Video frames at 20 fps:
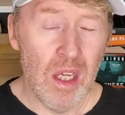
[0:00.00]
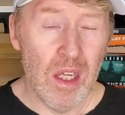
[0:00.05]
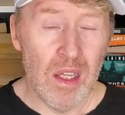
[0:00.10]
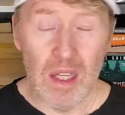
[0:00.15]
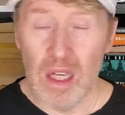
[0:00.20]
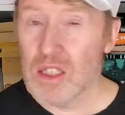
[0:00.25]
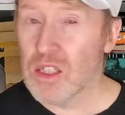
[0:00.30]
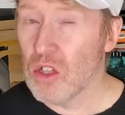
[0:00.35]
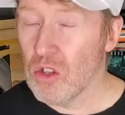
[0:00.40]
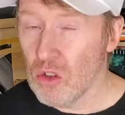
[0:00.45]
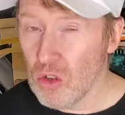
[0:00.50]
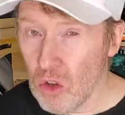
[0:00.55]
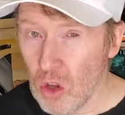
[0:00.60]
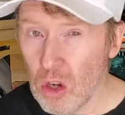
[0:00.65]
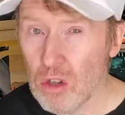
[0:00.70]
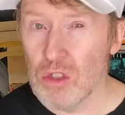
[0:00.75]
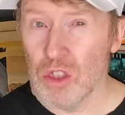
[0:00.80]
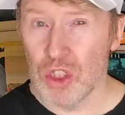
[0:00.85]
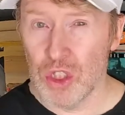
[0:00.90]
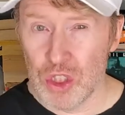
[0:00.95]
that's a
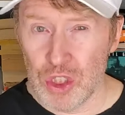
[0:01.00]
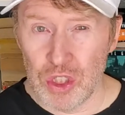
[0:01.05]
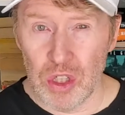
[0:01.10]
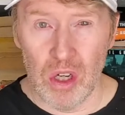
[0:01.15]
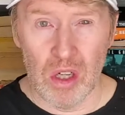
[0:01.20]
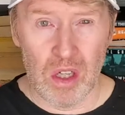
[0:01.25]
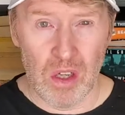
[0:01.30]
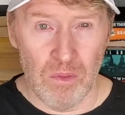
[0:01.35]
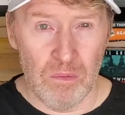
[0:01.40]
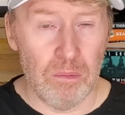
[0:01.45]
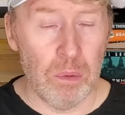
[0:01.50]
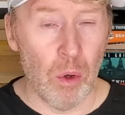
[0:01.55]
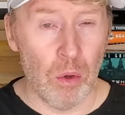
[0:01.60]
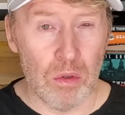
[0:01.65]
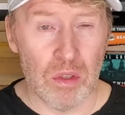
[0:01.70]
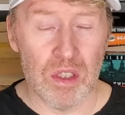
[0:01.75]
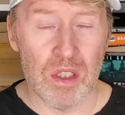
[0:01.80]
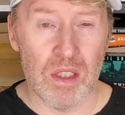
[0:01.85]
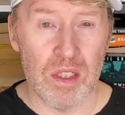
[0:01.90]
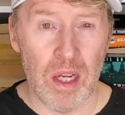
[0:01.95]
large chunk of
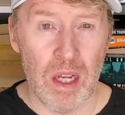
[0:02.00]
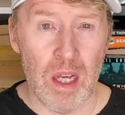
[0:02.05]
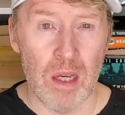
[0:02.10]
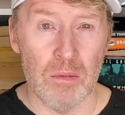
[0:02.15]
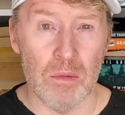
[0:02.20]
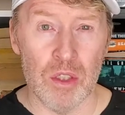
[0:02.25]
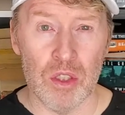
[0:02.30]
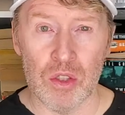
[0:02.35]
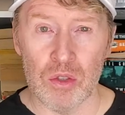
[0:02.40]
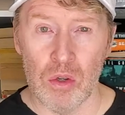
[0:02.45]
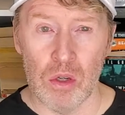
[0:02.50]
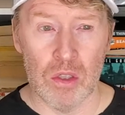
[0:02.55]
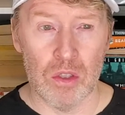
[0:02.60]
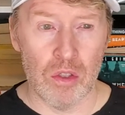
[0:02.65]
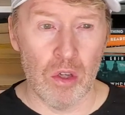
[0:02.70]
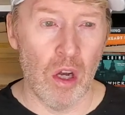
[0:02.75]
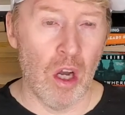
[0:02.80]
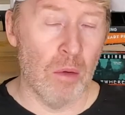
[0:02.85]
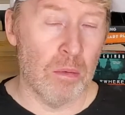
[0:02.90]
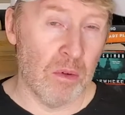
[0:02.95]
bonus damage on
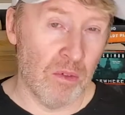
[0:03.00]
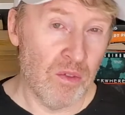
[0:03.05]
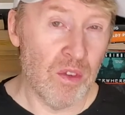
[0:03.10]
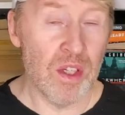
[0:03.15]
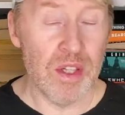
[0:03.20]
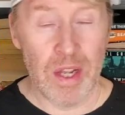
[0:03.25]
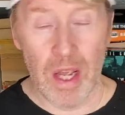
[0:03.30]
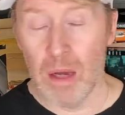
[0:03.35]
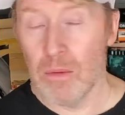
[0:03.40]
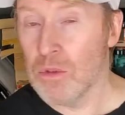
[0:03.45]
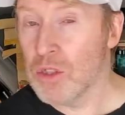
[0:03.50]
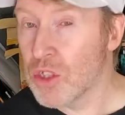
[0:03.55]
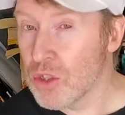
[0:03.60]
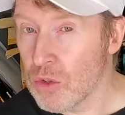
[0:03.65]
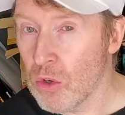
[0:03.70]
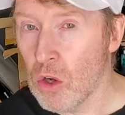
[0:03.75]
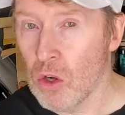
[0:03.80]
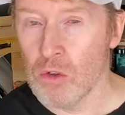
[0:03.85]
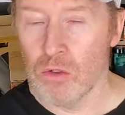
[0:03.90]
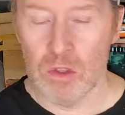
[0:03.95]
top of the damage they're
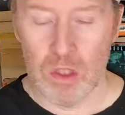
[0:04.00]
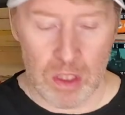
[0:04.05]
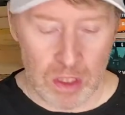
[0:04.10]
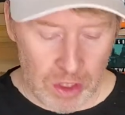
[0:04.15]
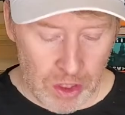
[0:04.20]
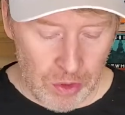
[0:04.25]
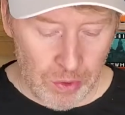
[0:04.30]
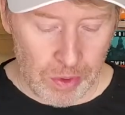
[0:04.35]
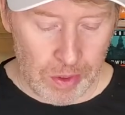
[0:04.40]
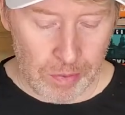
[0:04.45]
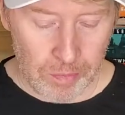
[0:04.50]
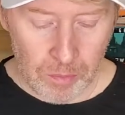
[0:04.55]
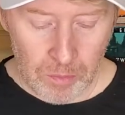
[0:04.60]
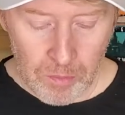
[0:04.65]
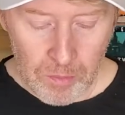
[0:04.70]
already doing.